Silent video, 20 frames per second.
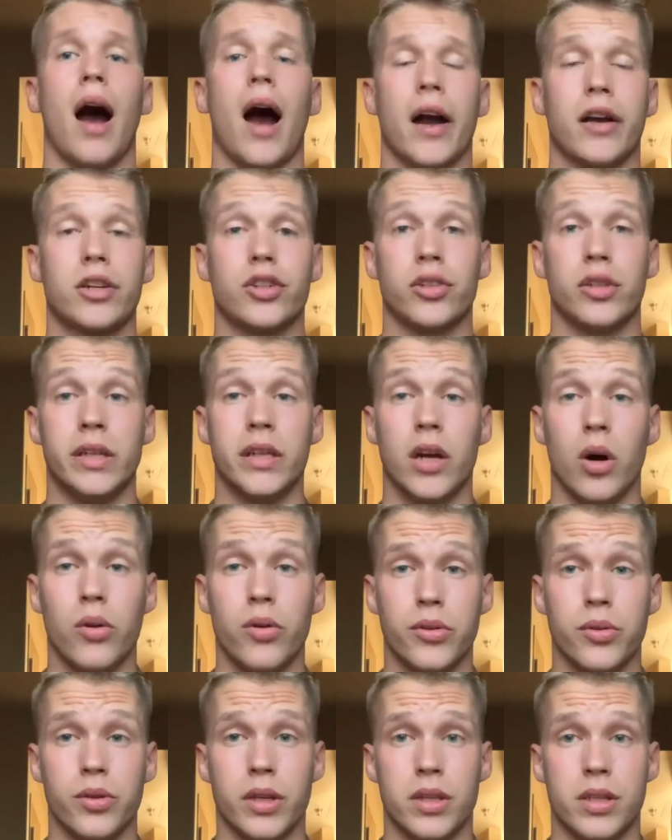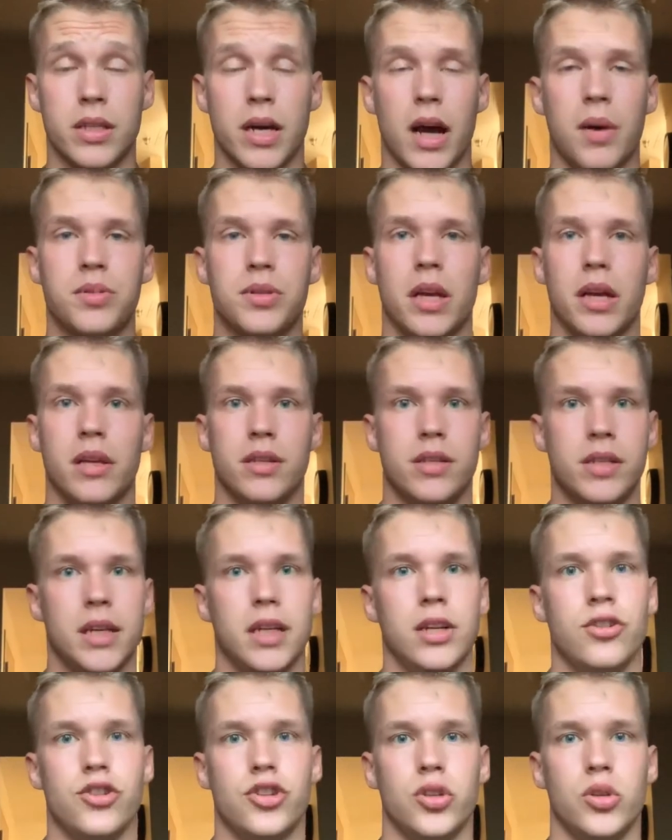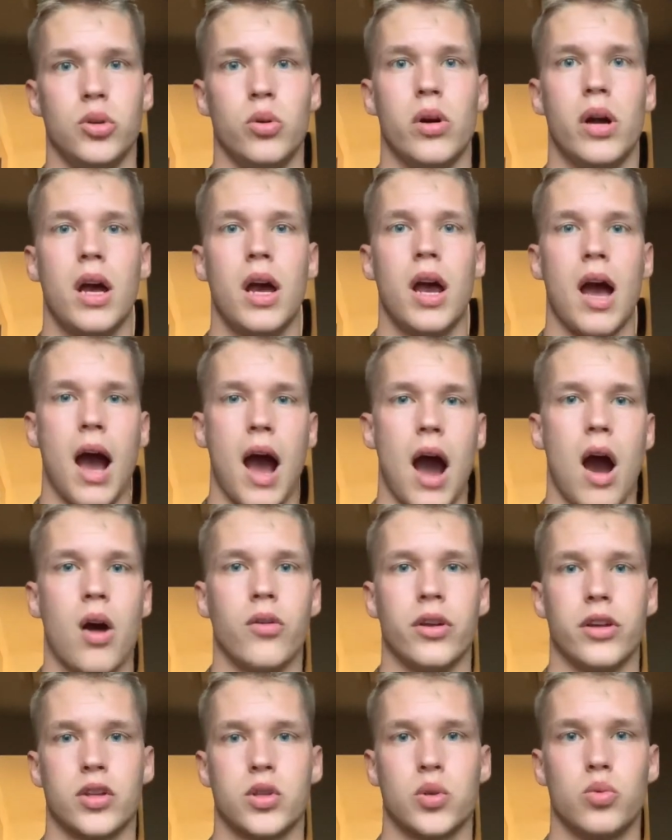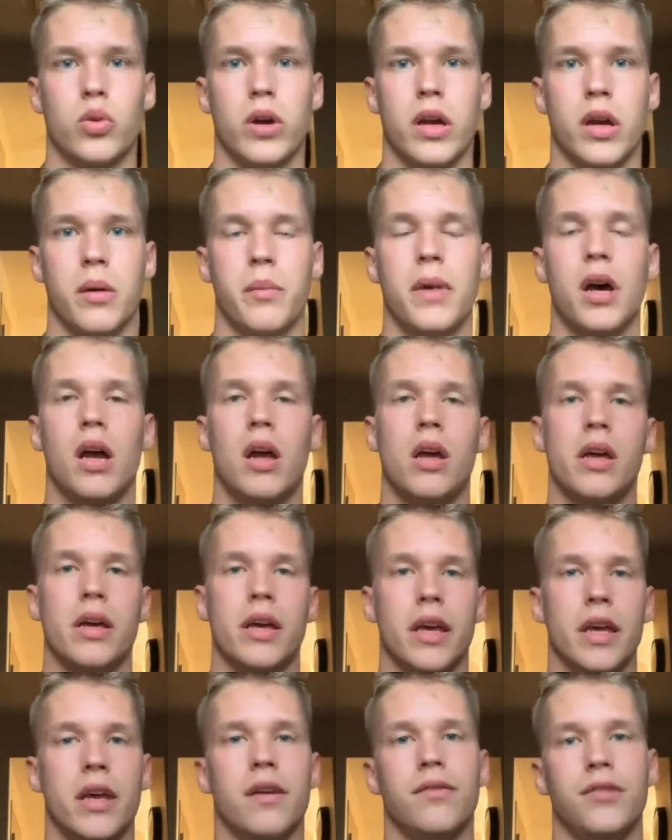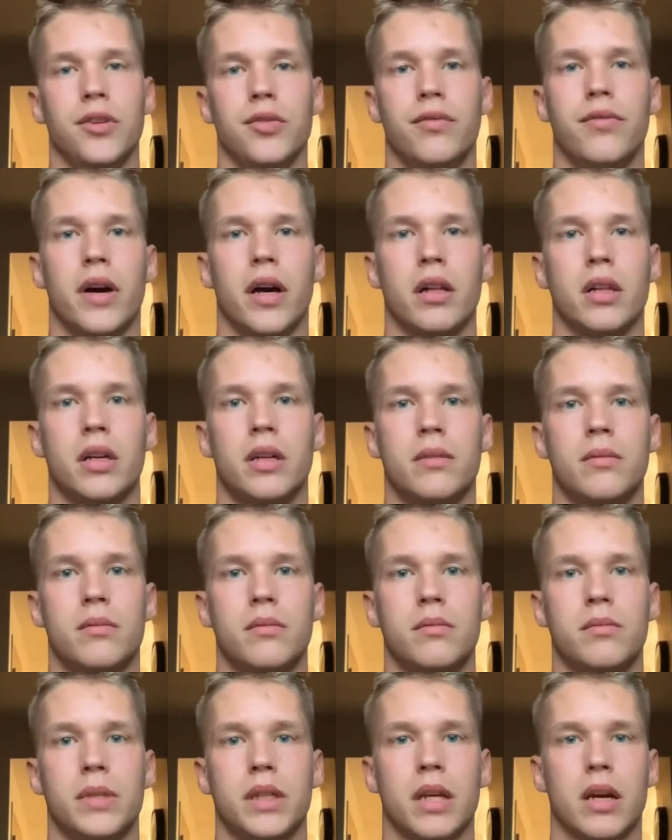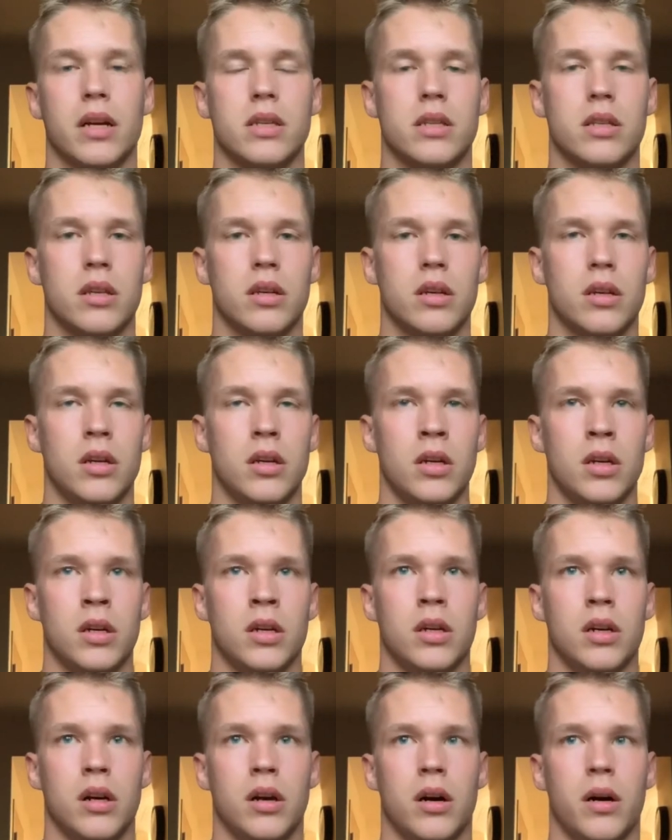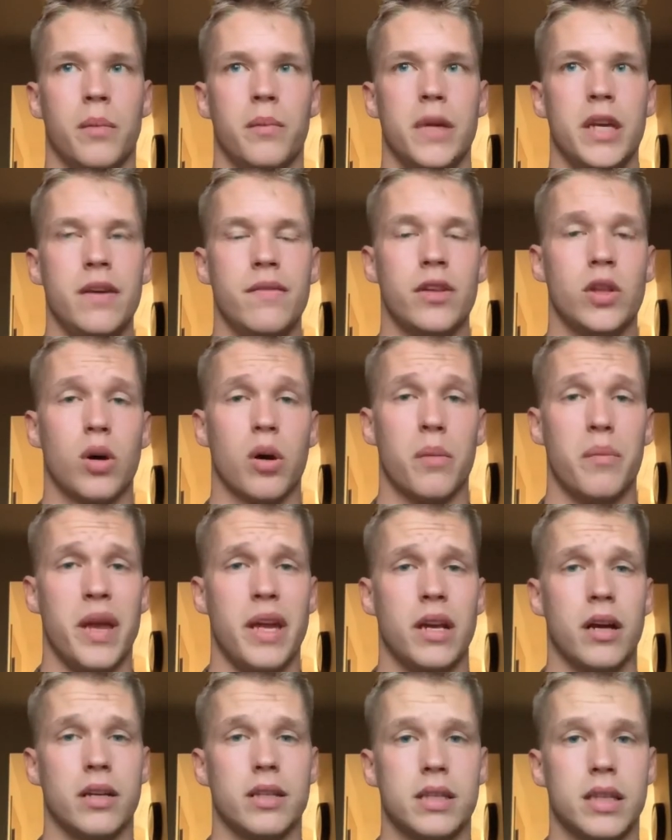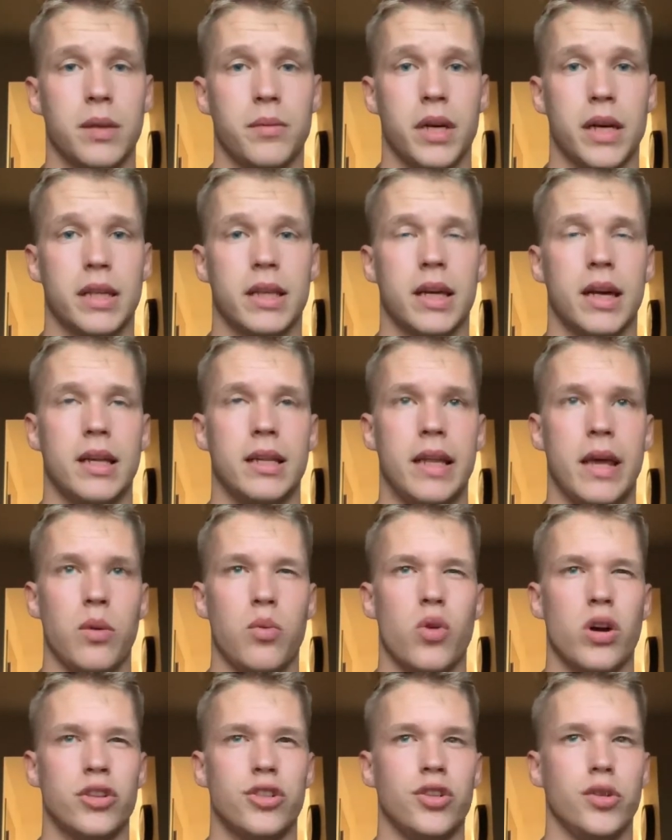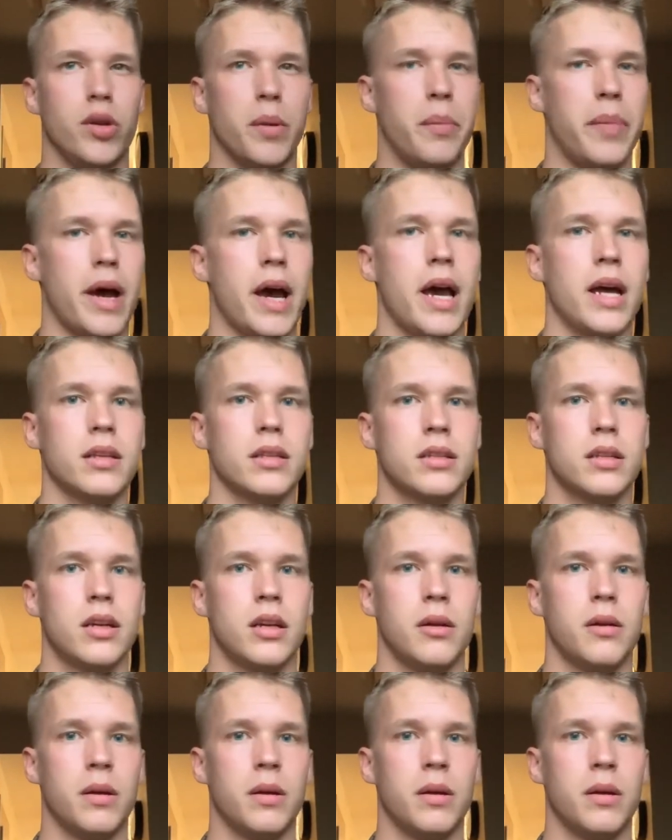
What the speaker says: actually go through the steps and teach you how to swim if you fail it. because even though it may not seem like that, they want you to pass,